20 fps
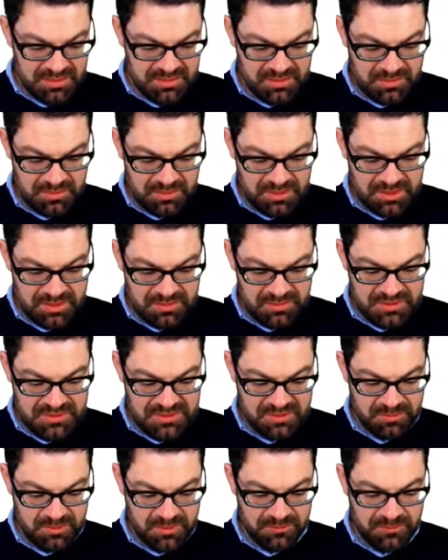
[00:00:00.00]
So here
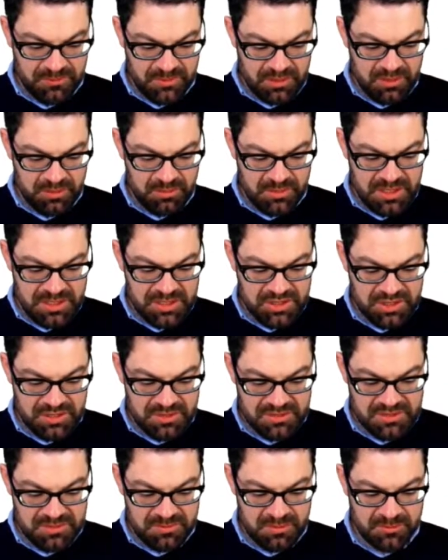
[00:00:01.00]
is the one for low-wage,
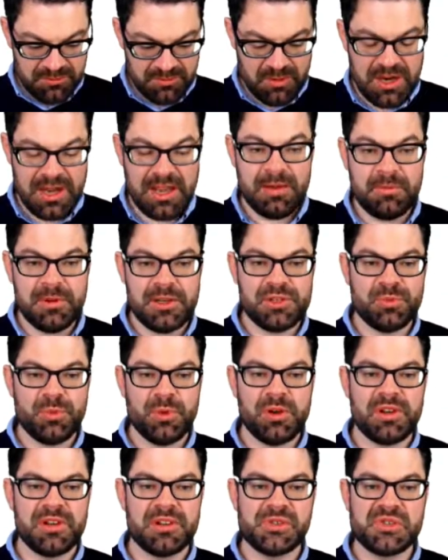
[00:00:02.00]
here's the one for high-wage
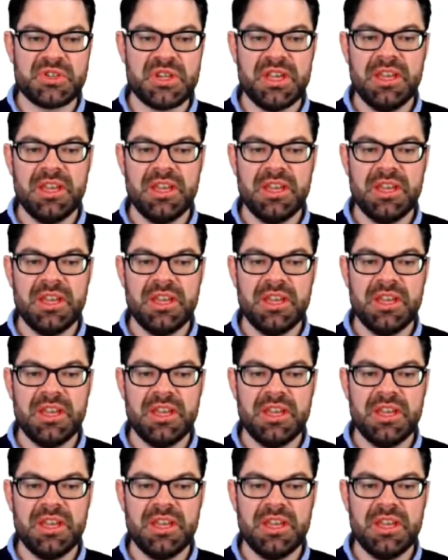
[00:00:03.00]
workers.